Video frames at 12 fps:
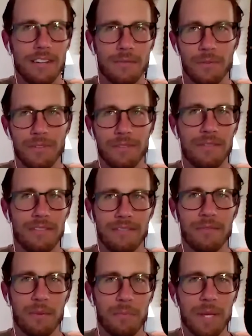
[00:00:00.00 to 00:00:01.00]
would
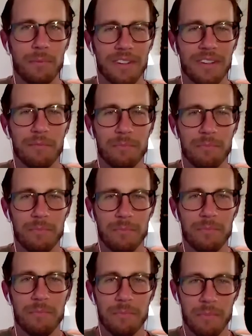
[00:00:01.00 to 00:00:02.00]
the people have
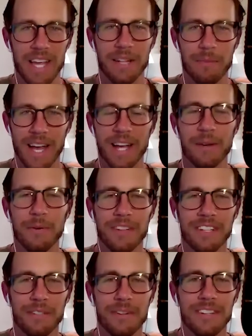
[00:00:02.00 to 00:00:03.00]
paid it back with
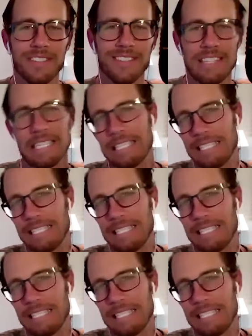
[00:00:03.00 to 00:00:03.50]
interest?